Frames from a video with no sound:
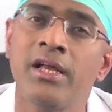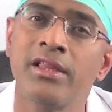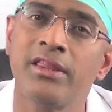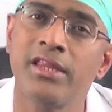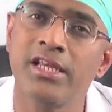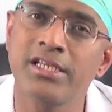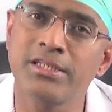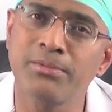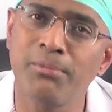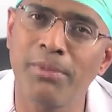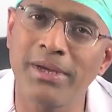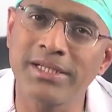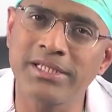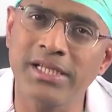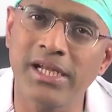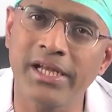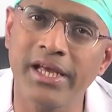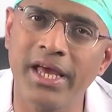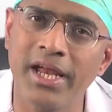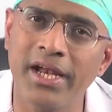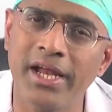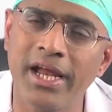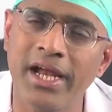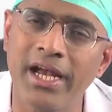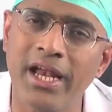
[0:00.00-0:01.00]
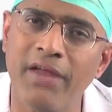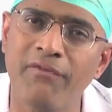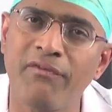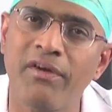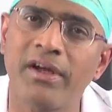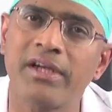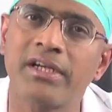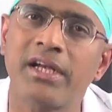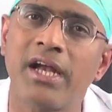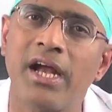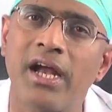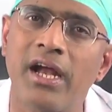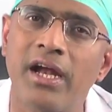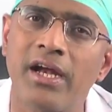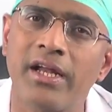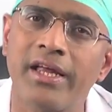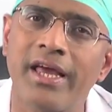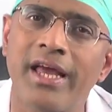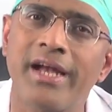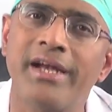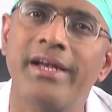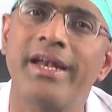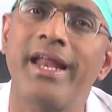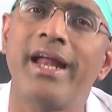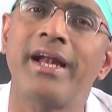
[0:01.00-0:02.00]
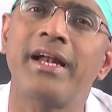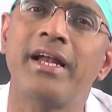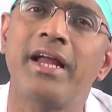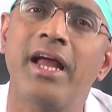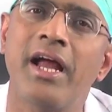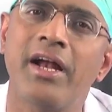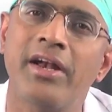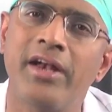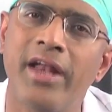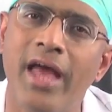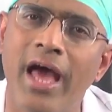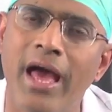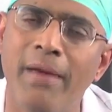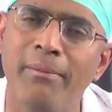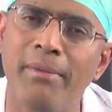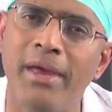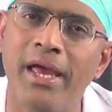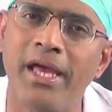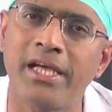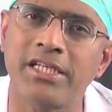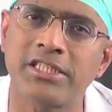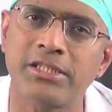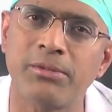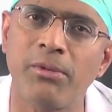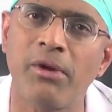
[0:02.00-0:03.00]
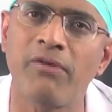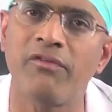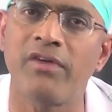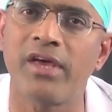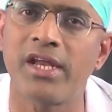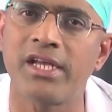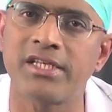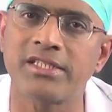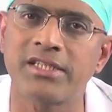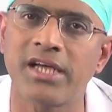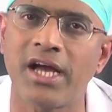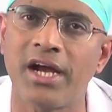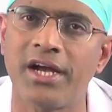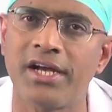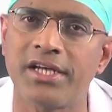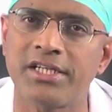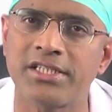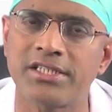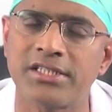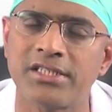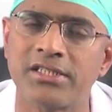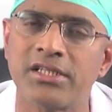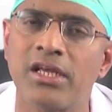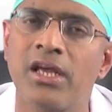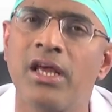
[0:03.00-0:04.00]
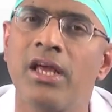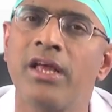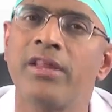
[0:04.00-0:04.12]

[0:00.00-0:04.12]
This muscle can get affected, can get damaged by various conditions.